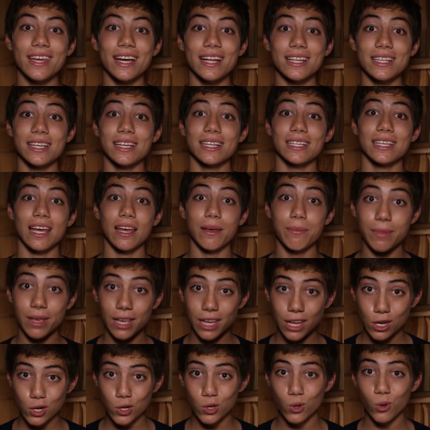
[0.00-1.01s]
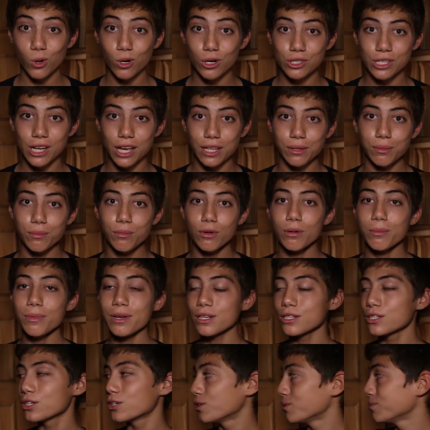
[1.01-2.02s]
that's because I'm indoors at the
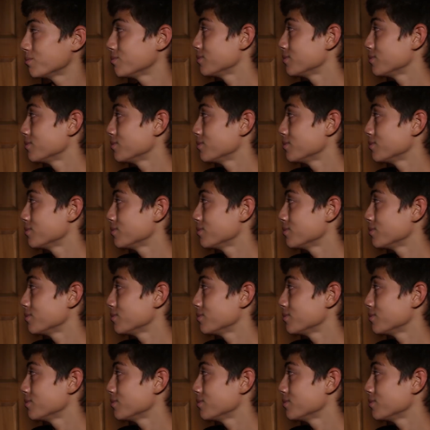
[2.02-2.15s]
moment.